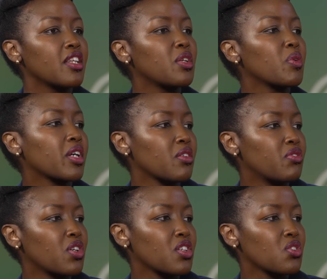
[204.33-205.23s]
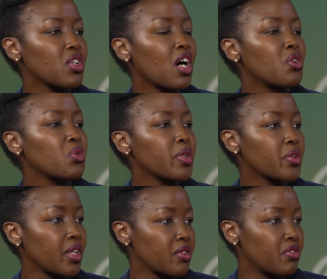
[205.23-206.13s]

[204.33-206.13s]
then we can focus on how do we create